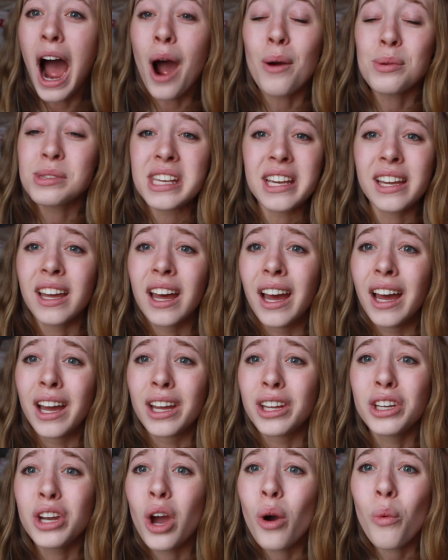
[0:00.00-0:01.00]
I was like,
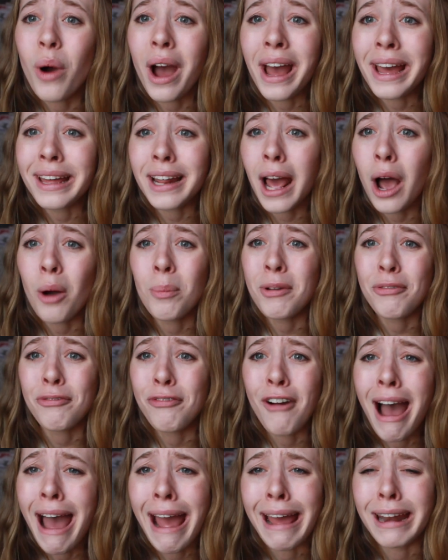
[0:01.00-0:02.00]
you know what? I'll be
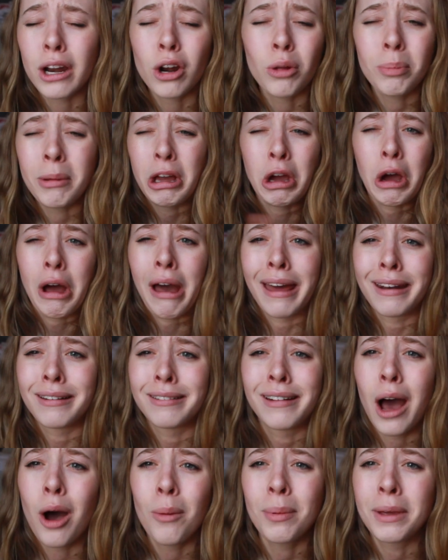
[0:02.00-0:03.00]
fine. It'll be good.
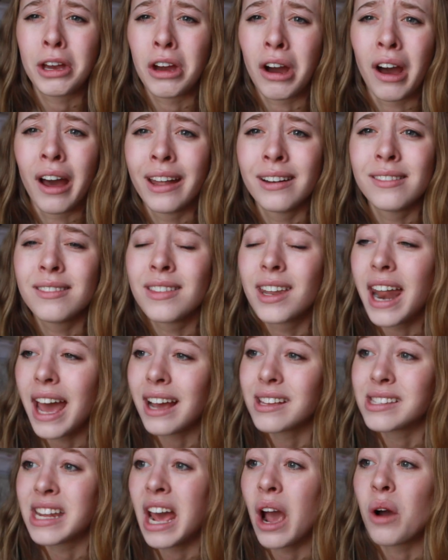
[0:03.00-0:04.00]
I'll be good.
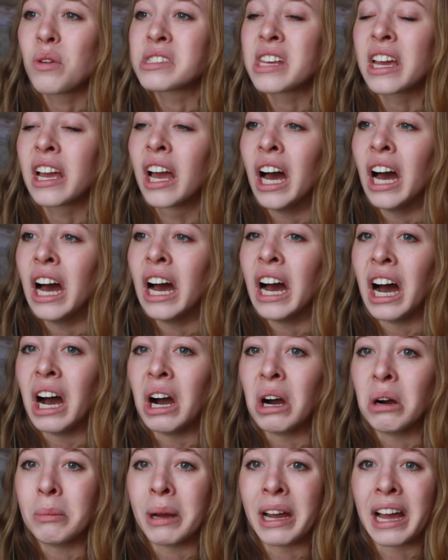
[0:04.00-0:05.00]
Next day I was like,
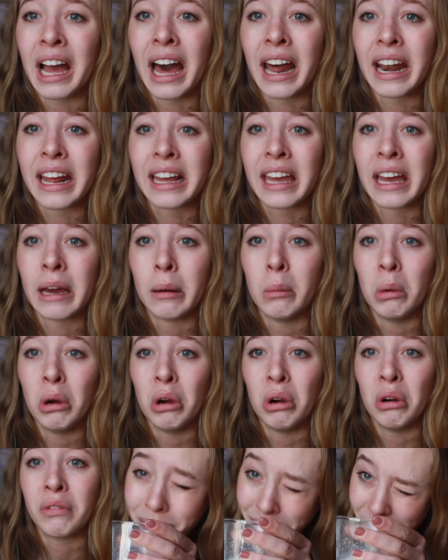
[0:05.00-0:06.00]
oh my god, I can't
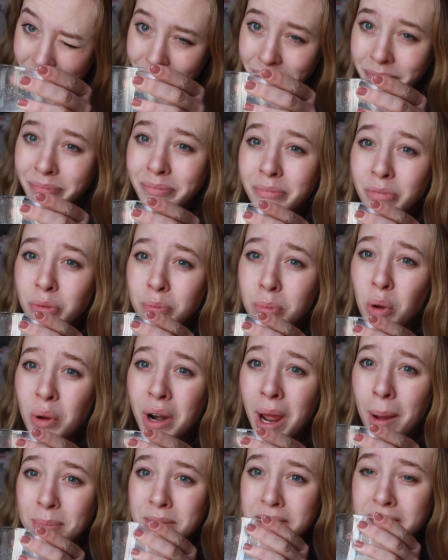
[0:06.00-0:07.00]
move. Bon
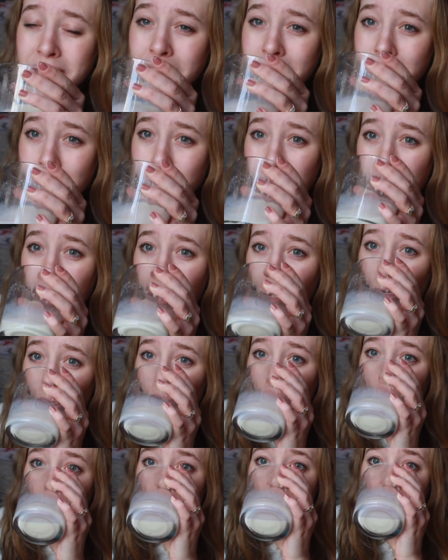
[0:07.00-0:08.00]
appetit to me.
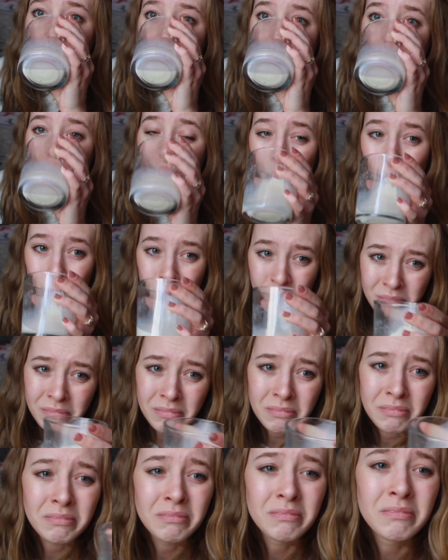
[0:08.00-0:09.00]

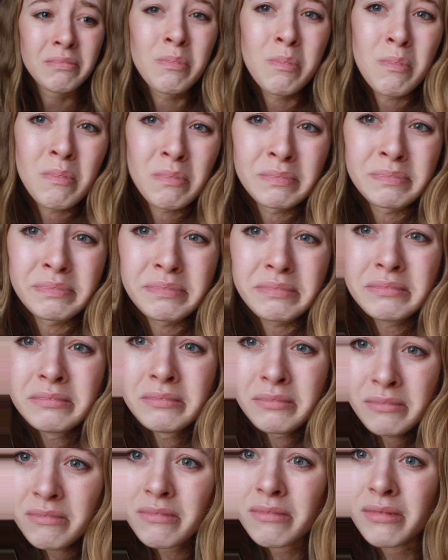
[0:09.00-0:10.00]
Mmm.
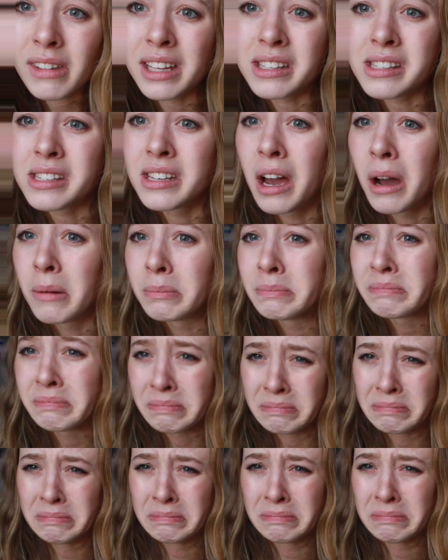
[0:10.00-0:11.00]
It's yum.
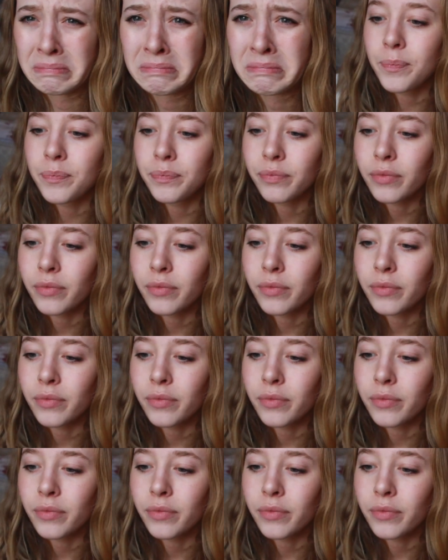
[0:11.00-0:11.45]
Mm.